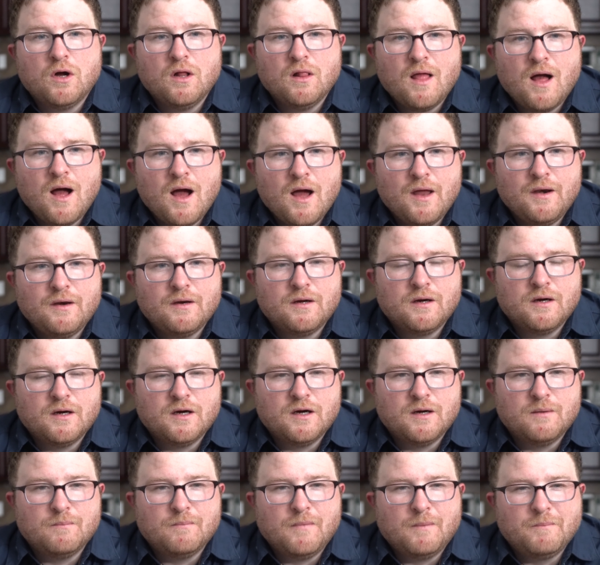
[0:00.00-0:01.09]
lot.
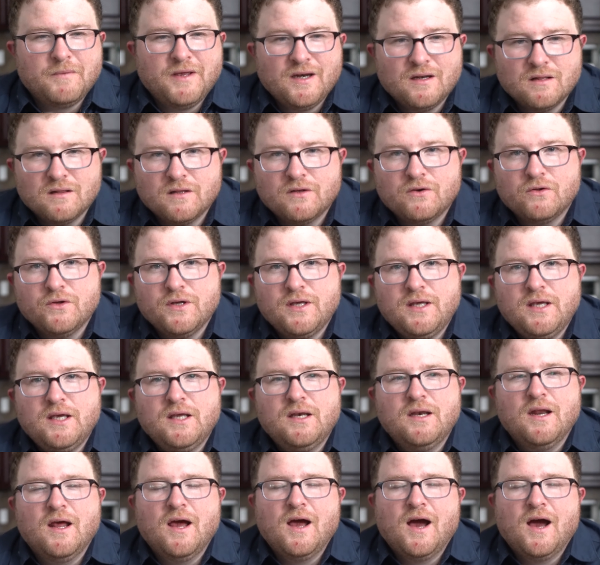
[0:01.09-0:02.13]
I'm getting a little heat.